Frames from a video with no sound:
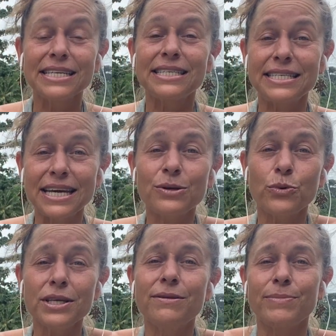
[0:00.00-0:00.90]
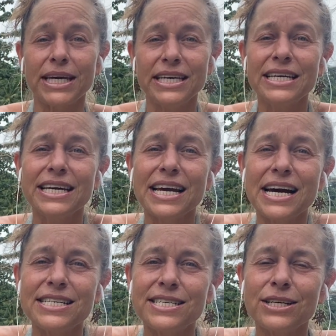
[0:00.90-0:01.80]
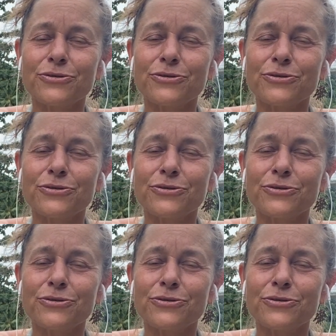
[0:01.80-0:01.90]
stayed with me until